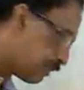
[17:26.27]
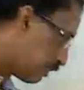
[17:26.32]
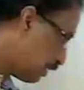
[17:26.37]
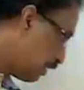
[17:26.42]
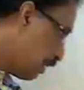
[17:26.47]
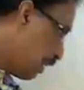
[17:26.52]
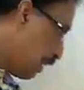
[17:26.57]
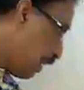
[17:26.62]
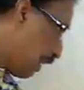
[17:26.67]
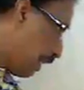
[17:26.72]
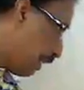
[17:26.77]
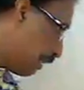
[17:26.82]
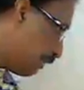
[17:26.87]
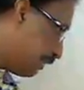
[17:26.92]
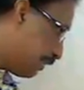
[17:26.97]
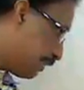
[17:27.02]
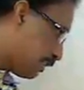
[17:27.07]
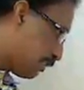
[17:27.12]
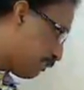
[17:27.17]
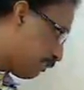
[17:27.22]
at this
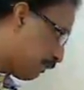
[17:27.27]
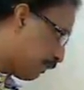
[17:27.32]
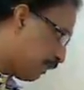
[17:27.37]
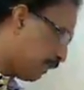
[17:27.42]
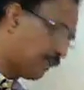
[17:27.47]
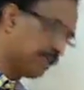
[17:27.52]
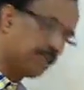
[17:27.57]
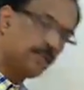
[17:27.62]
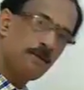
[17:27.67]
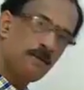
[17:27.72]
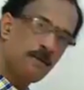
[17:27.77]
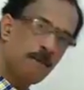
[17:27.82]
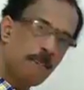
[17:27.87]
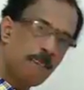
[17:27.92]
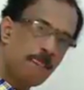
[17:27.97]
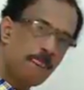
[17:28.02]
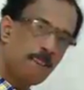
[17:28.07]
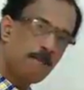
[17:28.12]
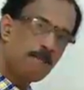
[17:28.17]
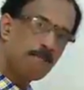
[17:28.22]
point
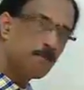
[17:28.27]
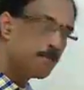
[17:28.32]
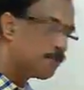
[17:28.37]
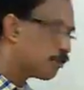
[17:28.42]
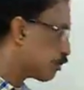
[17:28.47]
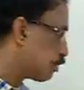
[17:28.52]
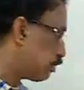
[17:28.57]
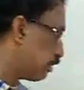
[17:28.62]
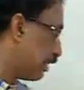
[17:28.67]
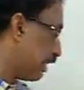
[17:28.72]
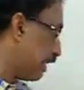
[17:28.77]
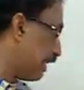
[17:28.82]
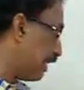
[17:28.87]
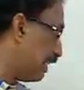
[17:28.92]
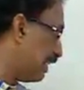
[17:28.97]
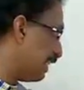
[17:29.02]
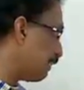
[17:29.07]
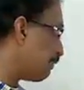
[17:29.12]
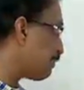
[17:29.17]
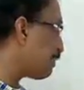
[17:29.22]
to the ellipse.